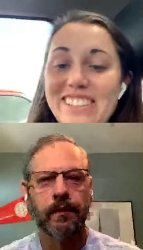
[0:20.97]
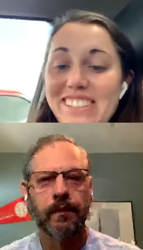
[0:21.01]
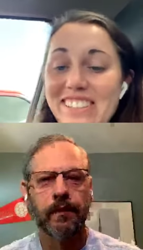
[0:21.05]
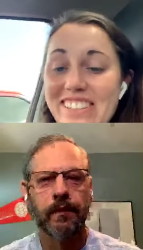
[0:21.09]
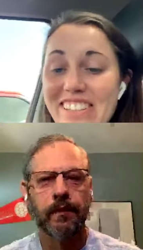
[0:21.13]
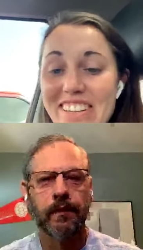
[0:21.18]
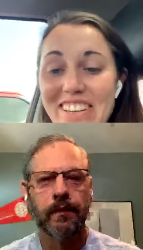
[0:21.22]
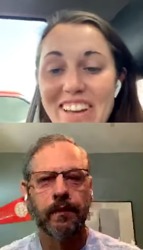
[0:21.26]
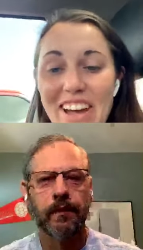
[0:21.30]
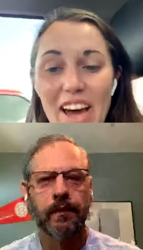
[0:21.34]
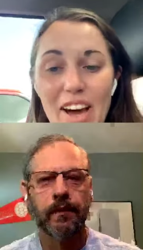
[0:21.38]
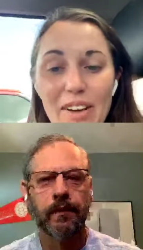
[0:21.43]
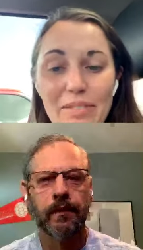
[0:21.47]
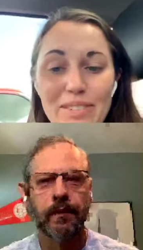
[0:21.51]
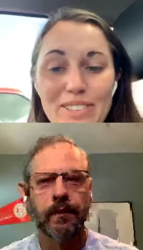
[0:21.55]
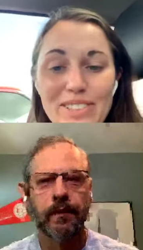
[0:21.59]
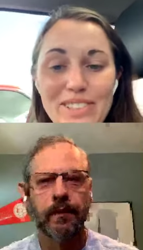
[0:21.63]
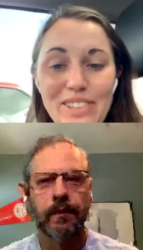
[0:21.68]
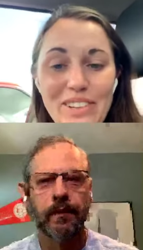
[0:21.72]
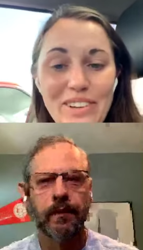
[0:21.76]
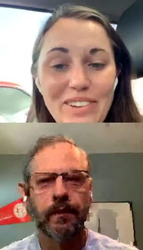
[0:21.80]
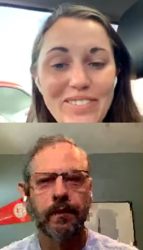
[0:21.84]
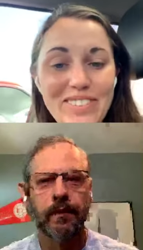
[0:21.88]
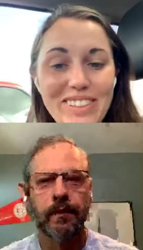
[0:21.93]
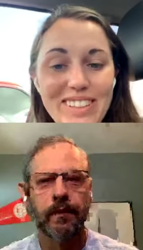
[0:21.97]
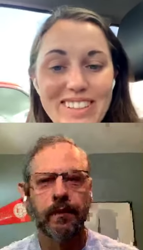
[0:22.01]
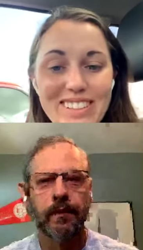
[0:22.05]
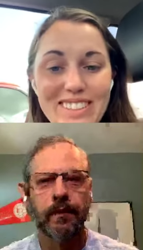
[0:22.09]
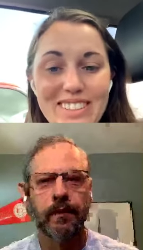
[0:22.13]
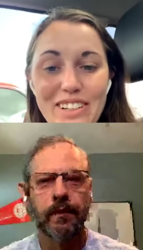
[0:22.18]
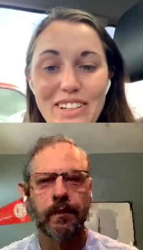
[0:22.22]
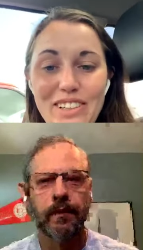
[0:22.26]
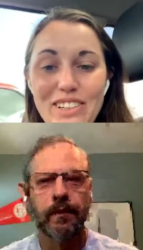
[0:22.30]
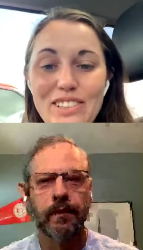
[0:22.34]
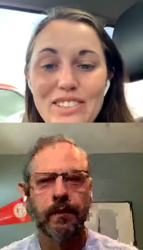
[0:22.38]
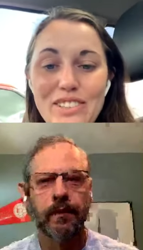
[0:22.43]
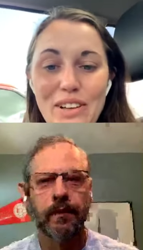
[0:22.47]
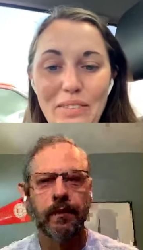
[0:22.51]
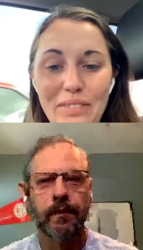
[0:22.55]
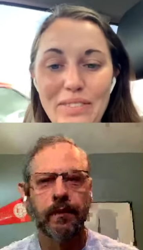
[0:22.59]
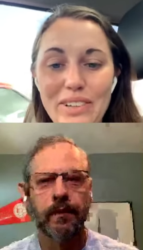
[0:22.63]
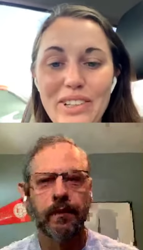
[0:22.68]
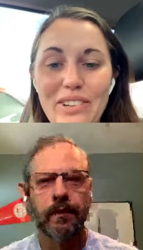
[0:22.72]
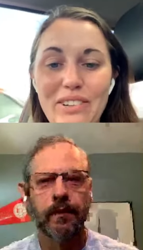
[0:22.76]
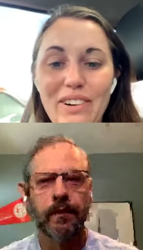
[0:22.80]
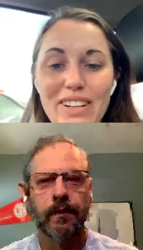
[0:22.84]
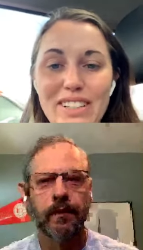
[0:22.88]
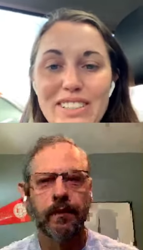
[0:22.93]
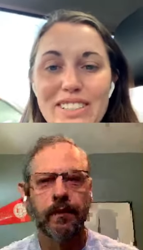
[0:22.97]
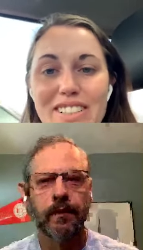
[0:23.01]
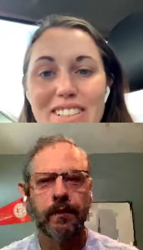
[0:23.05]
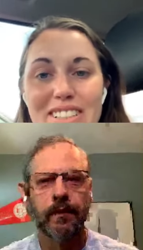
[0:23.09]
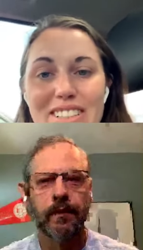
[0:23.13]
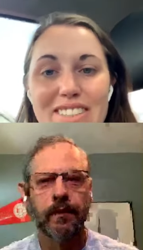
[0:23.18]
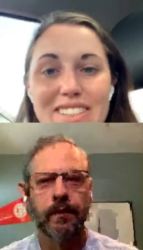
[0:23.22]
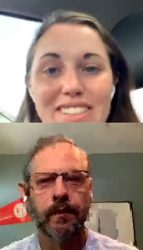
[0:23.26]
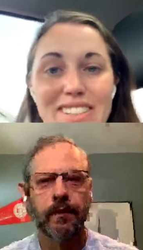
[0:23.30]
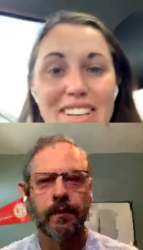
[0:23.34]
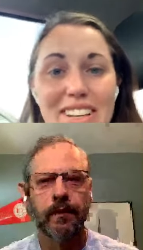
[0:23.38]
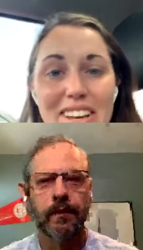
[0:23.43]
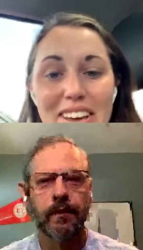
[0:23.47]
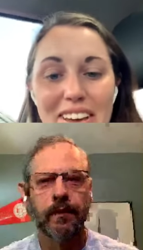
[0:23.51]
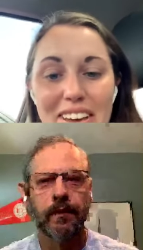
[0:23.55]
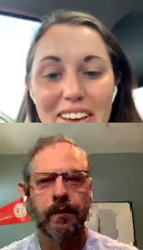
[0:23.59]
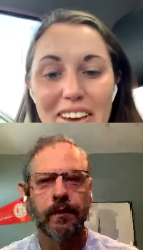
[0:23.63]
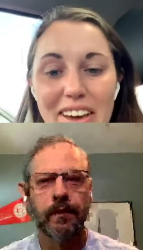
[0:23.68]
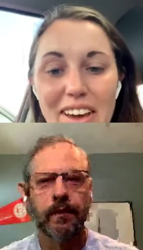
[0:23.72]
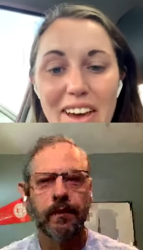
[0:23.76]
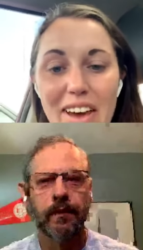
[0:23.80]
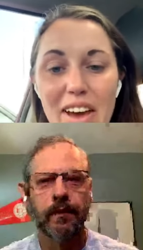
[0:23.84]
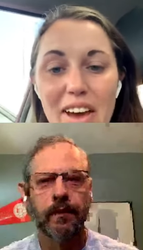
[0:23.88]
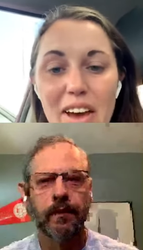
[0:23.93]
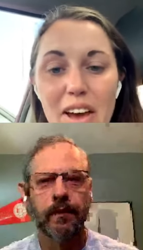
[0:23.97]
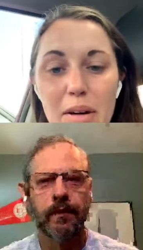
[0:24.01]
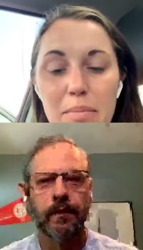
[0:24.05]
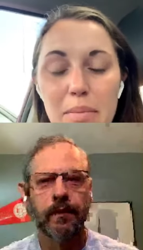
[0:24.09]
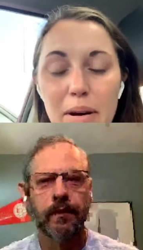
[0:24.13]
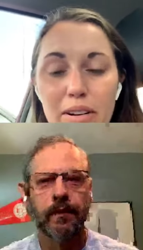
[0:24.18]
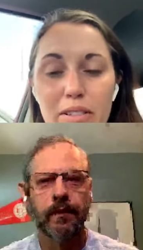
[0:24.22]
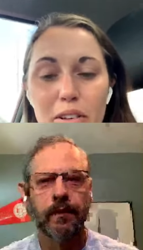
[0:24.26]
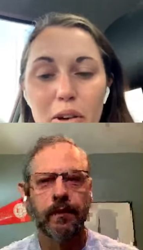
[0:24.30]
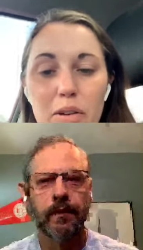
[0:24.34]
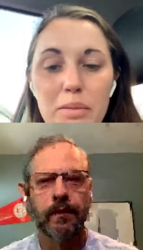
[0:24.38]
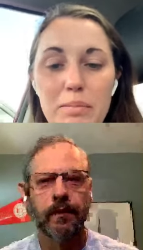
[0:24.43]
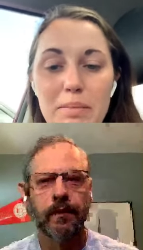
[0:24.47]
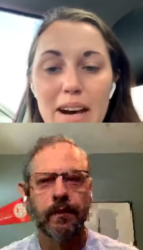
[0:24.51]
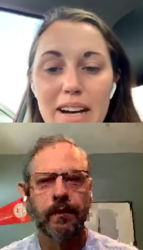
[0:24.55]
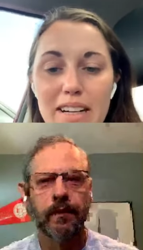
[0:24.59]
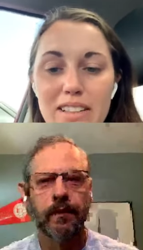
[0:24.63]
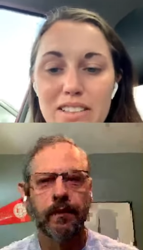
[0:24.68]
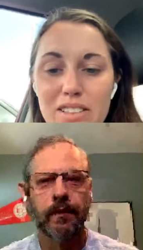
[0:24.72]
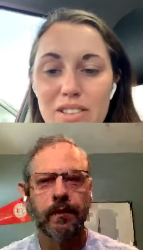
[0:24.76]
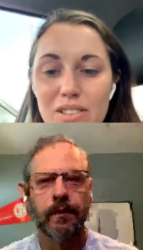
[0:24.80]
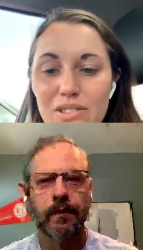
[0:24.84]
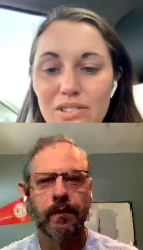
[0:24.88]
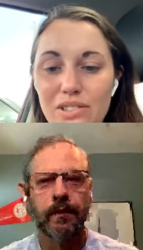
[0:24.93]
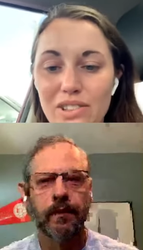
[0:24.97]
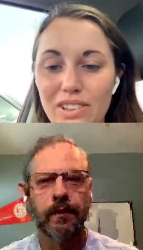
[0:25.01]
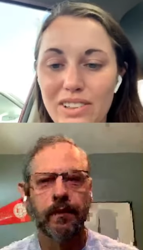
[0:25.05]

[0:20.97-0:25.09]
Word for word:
Speaker 1: episode because there are so many questions about going back to school.